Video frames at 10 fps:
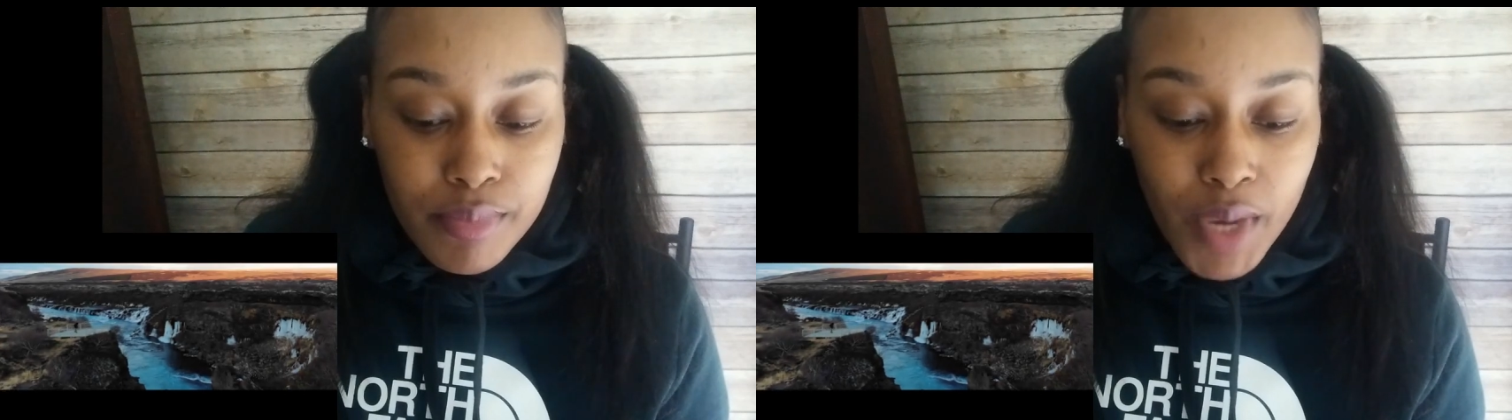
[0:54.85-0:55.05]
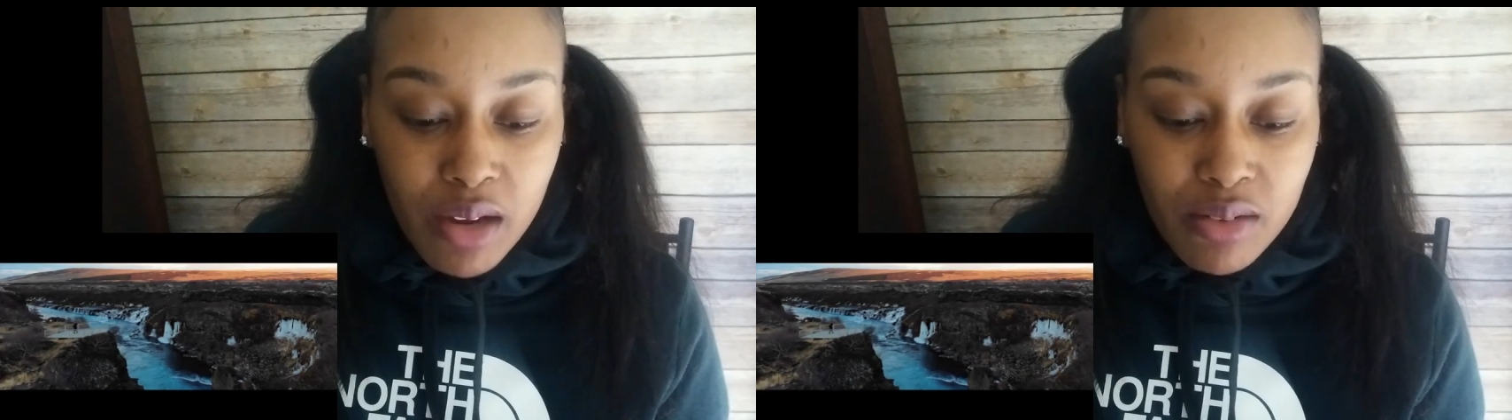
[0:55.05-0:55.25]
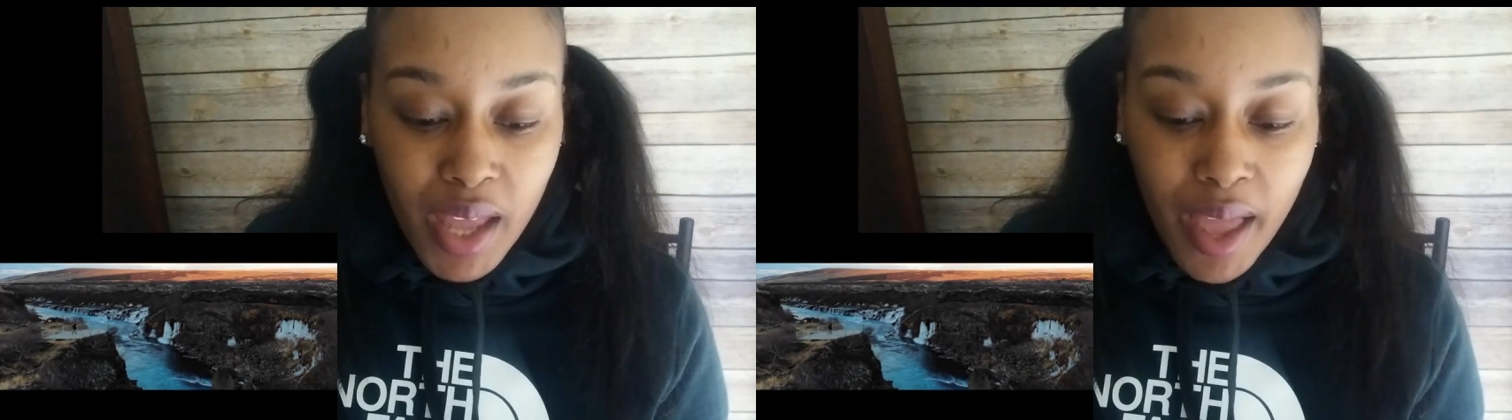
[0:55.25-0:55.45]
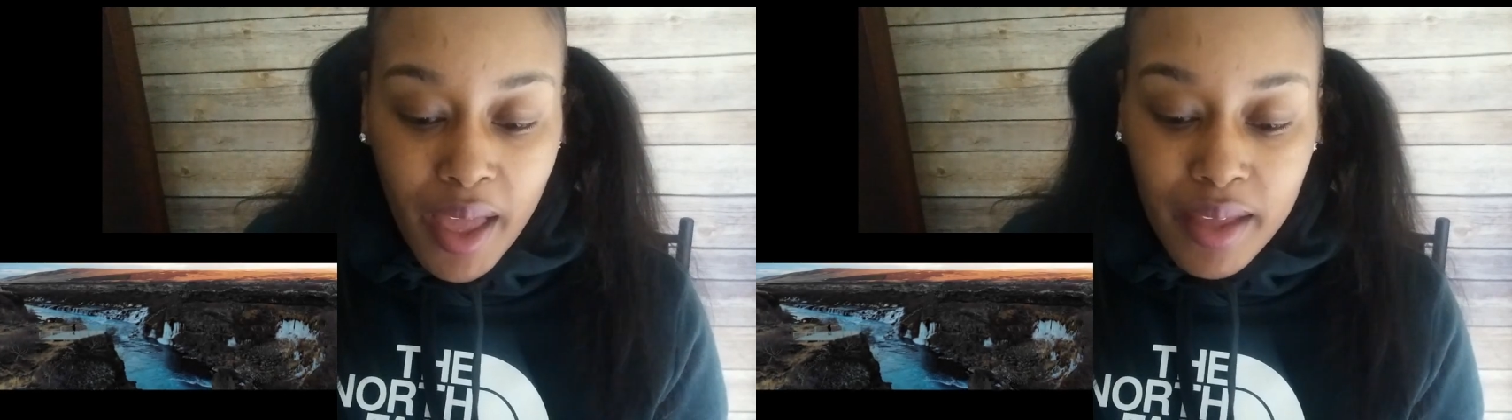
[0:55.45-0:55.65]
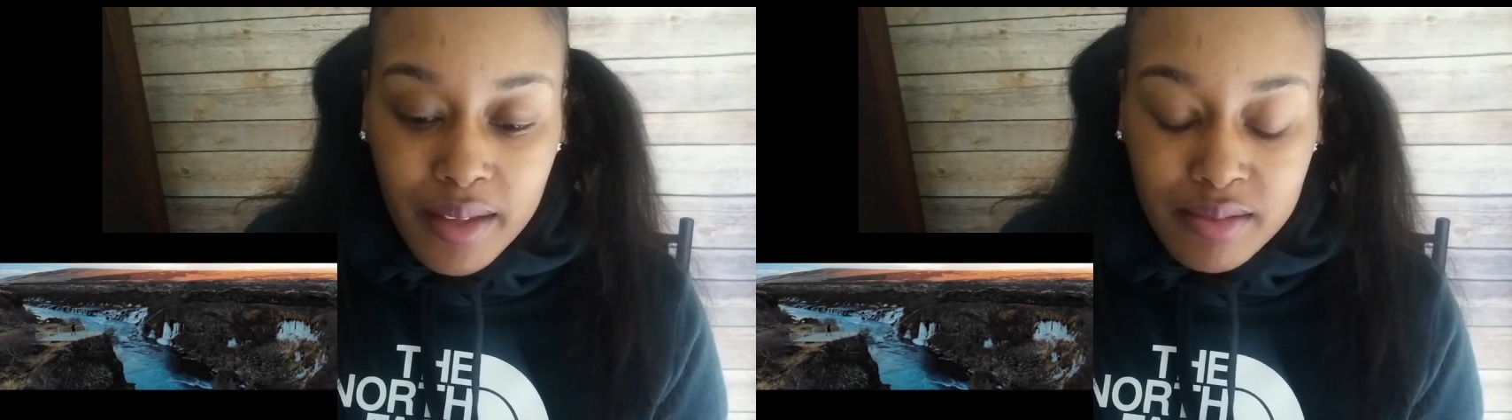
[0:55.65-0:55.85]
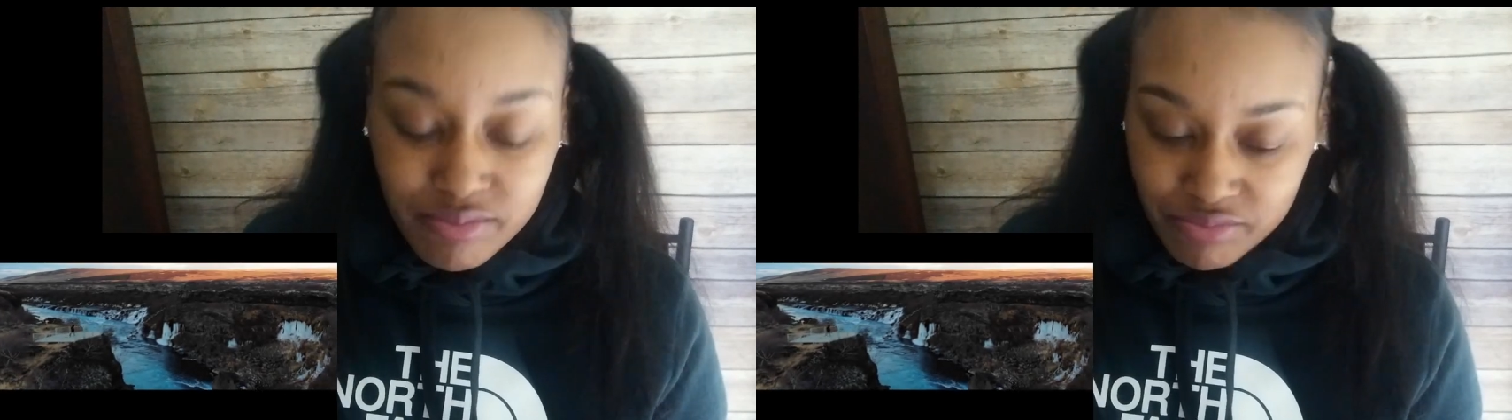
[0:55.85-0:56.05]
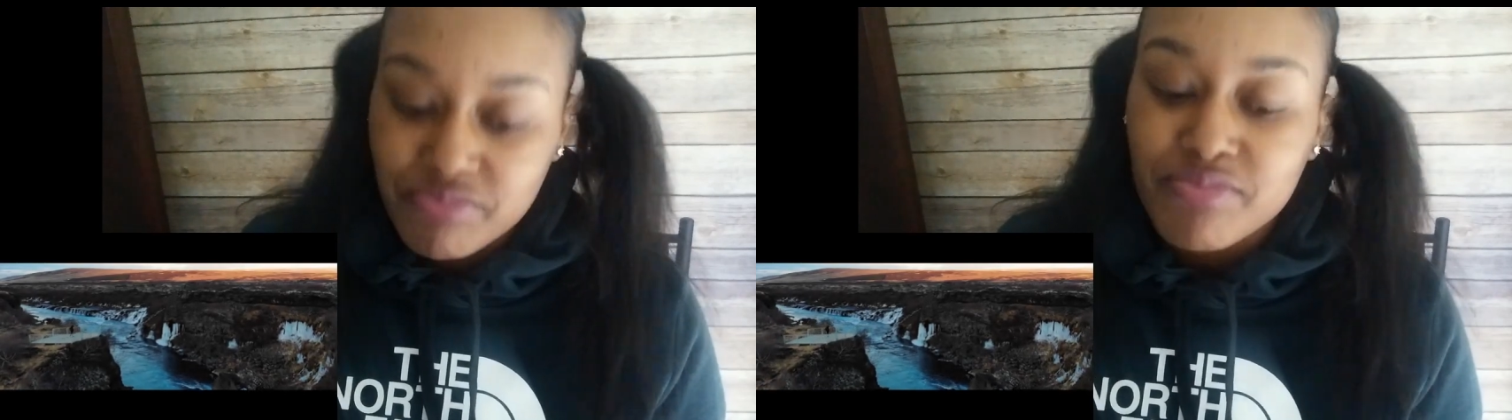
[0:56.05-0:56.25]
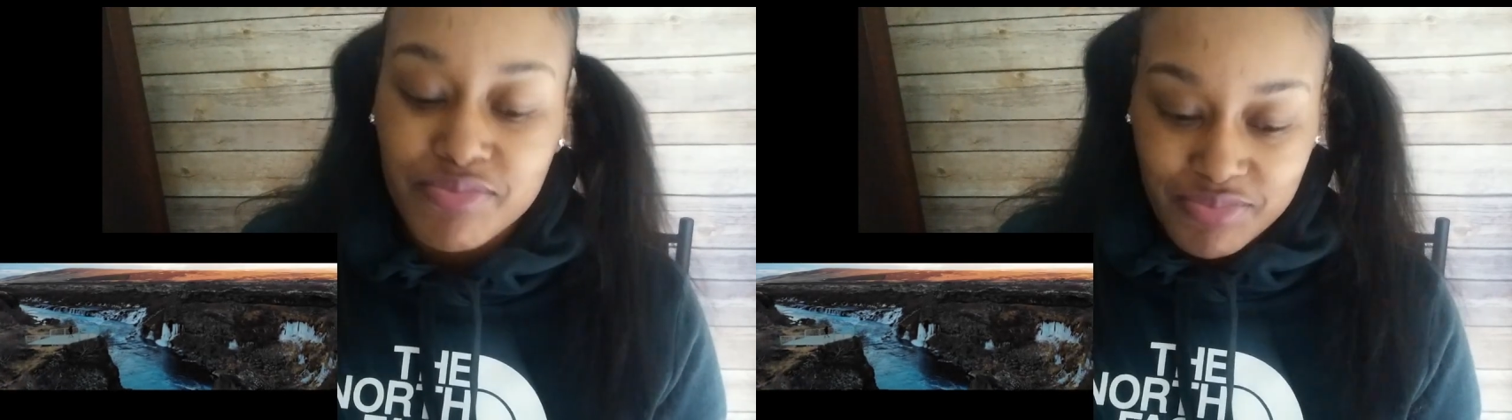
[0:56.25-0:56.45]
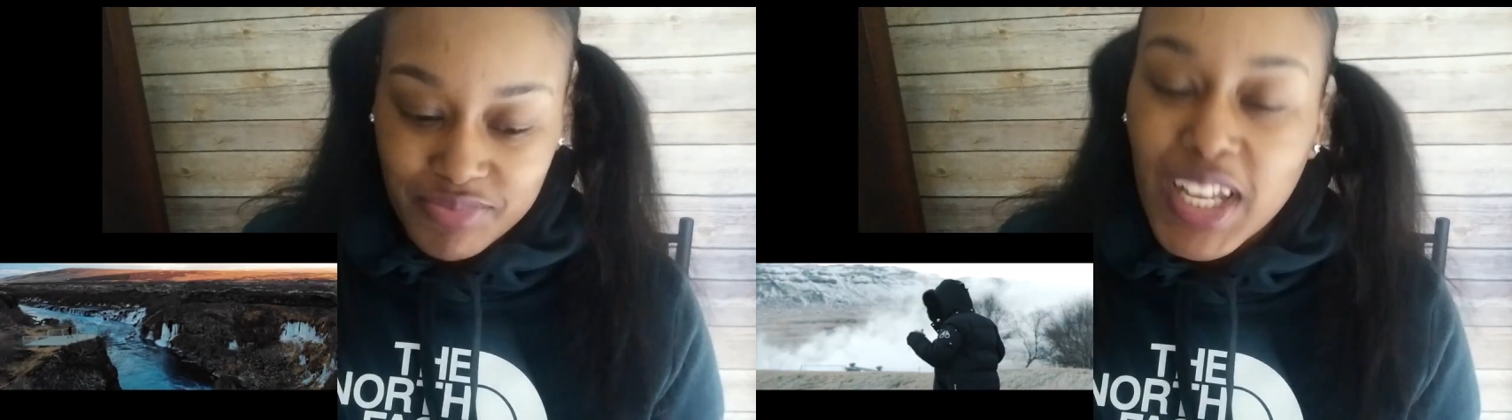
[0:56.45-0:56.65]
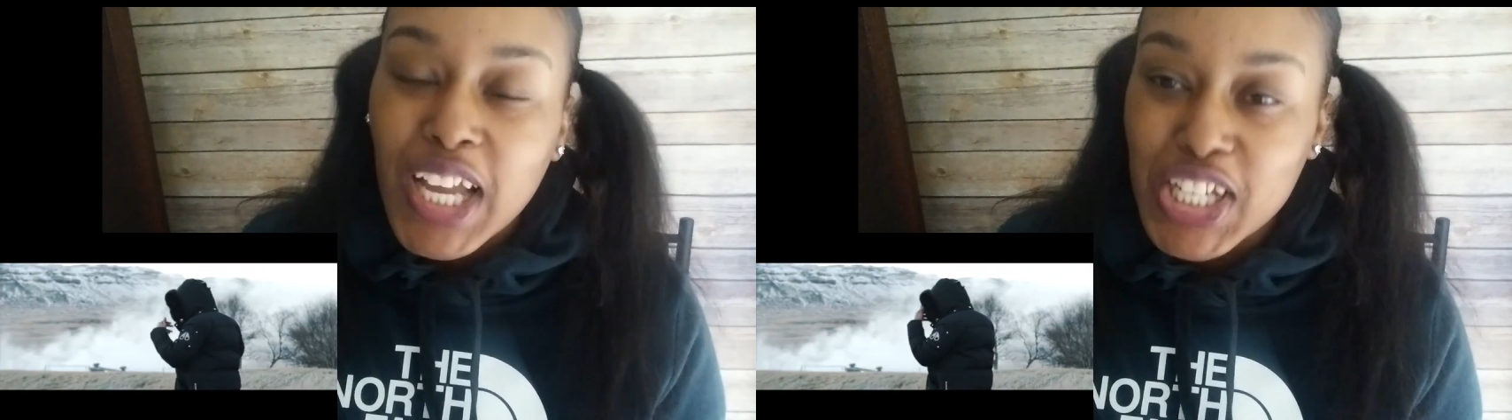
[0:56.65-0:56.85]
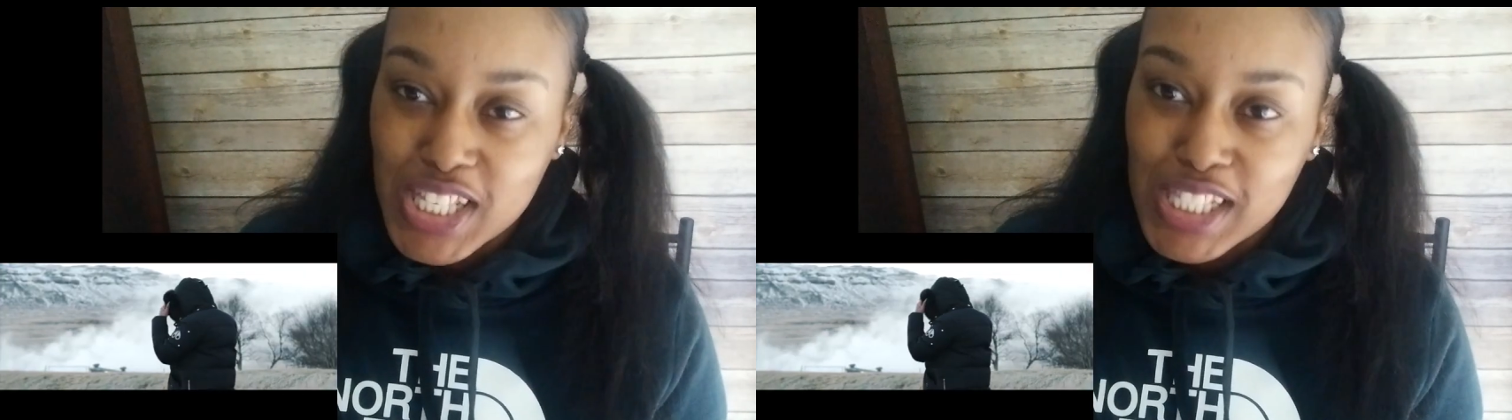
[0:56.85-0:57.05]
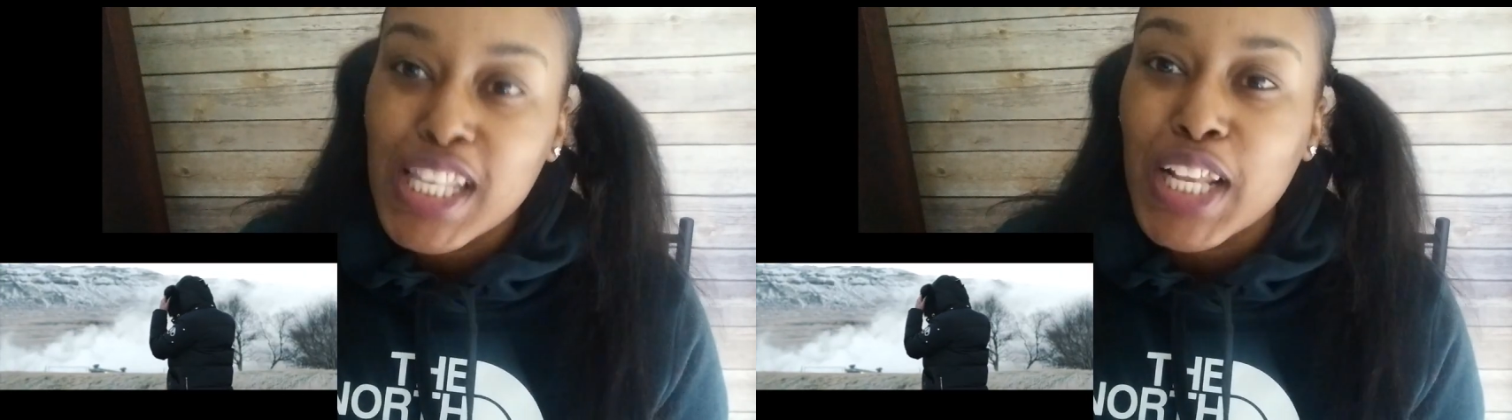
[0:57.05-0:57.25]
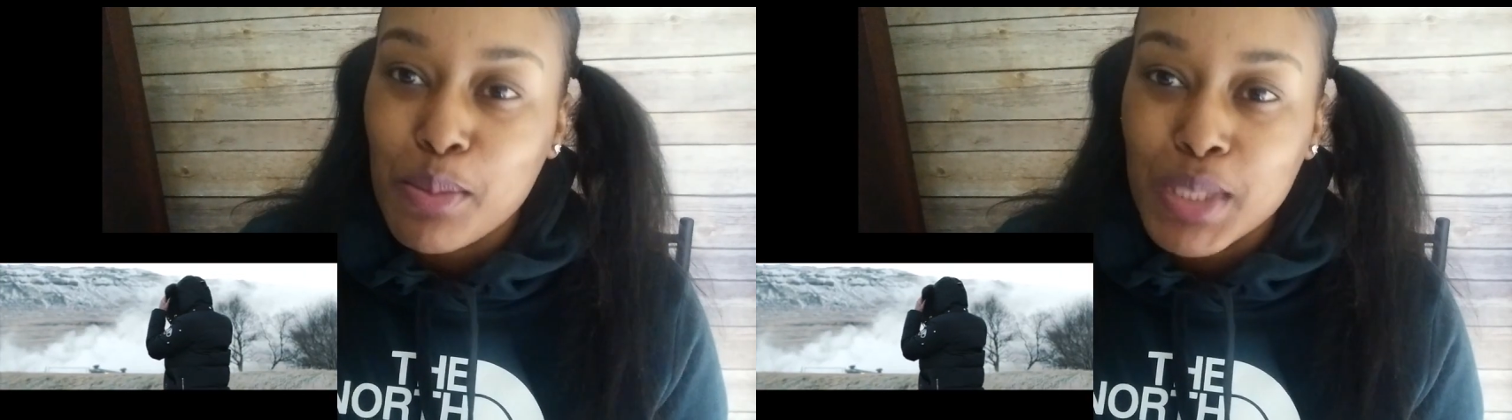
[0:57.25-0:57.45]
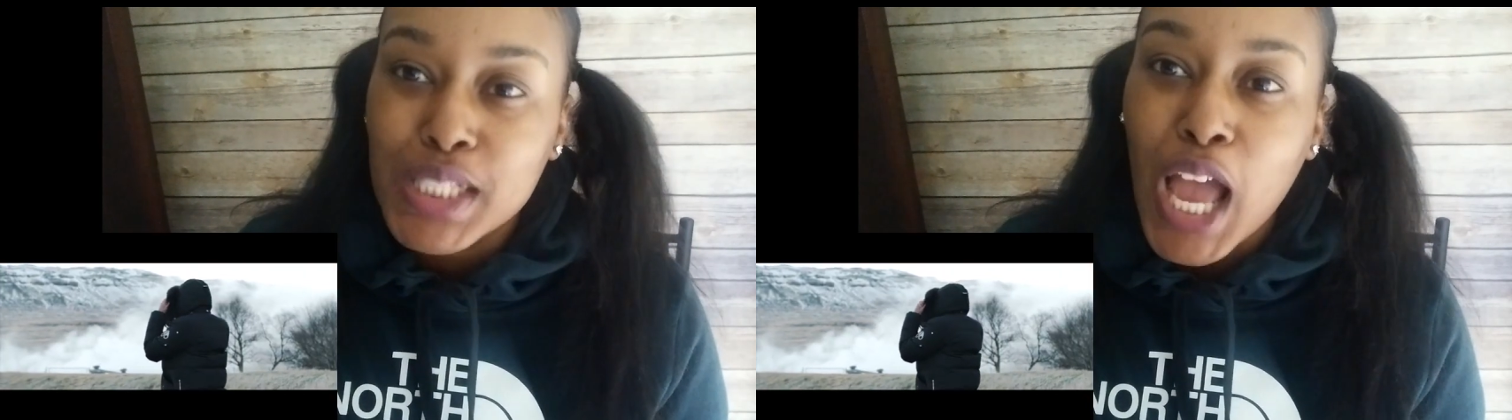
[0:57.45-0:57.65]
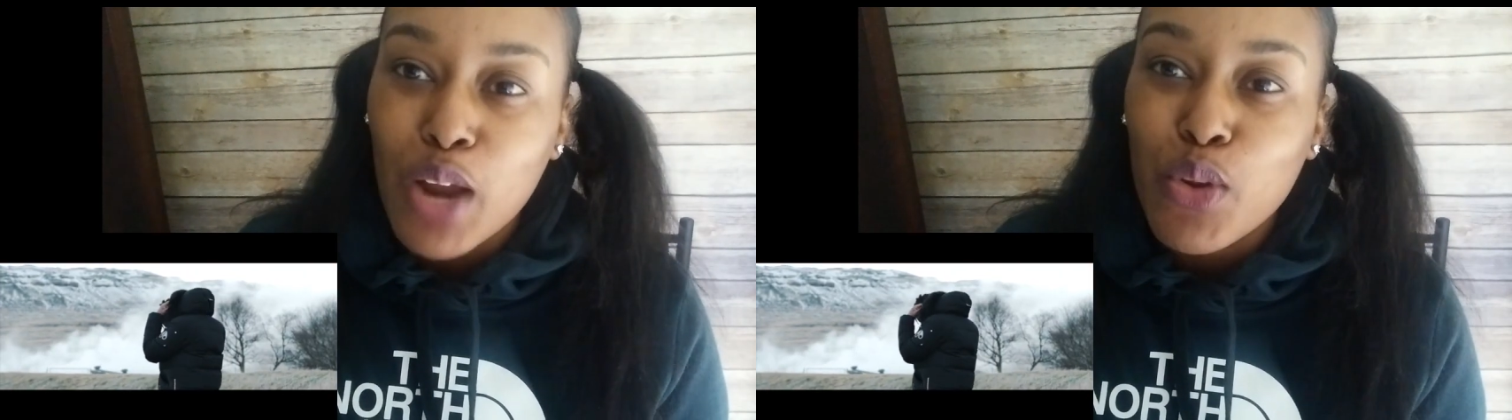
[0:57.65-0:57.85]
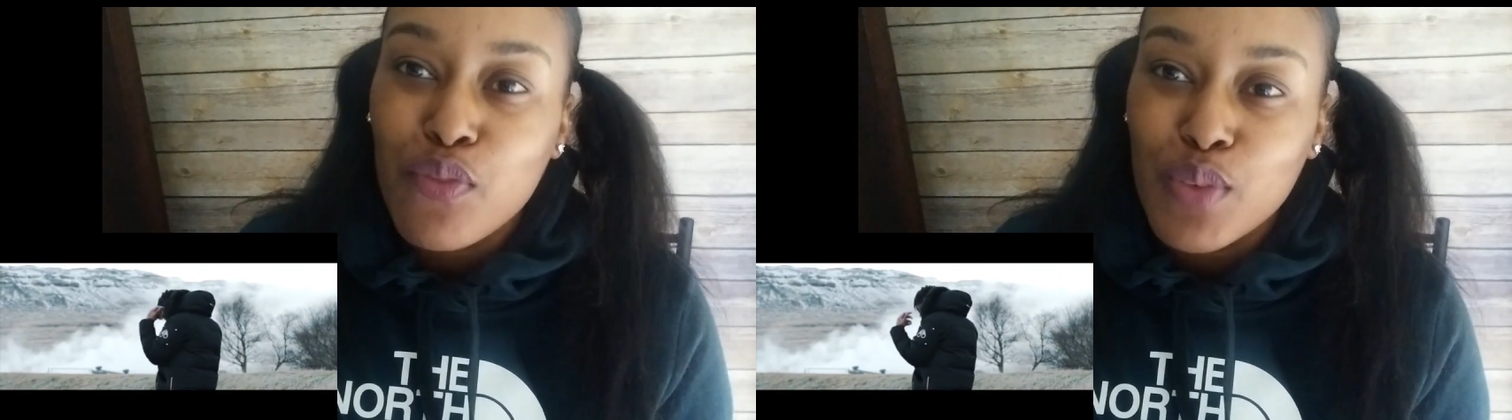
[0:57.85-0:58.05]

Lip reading: Okay. Good cinematography.